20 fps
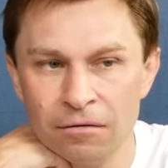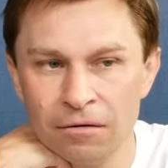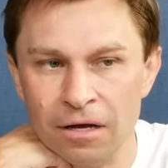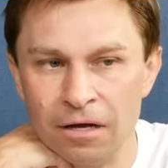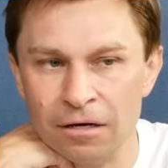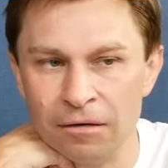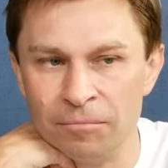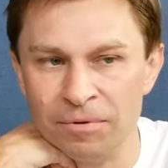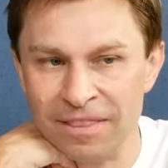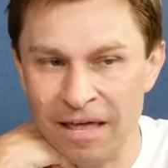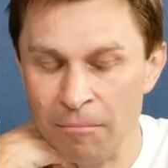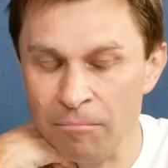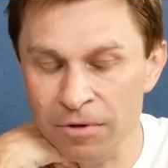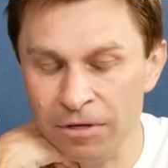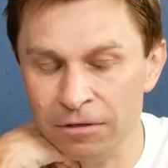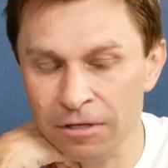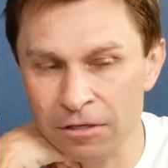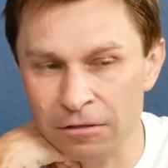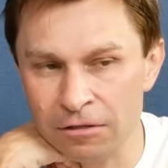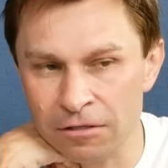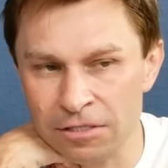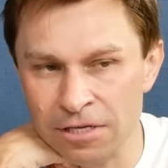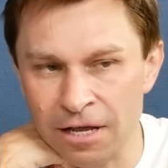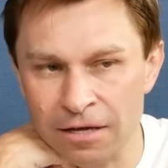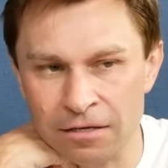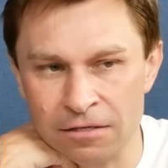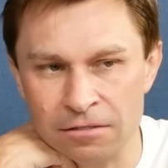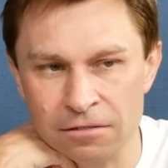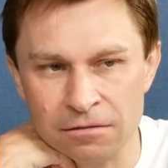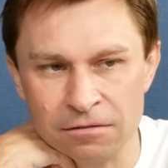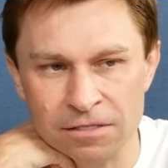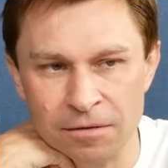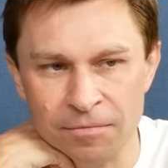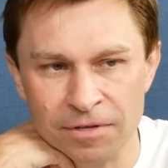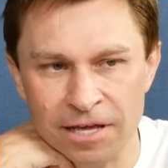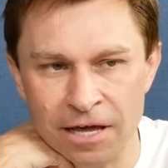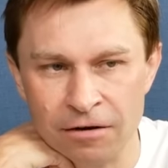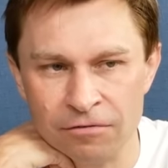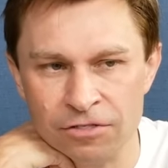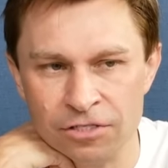But that building looks like
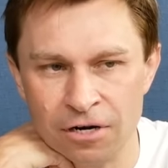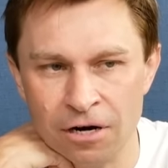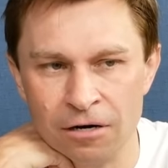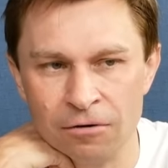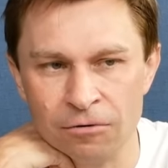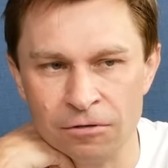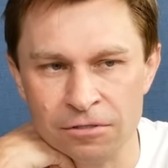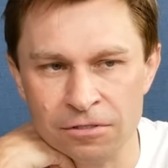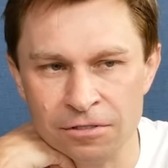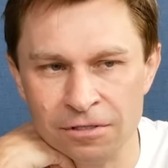something out of Star Wars.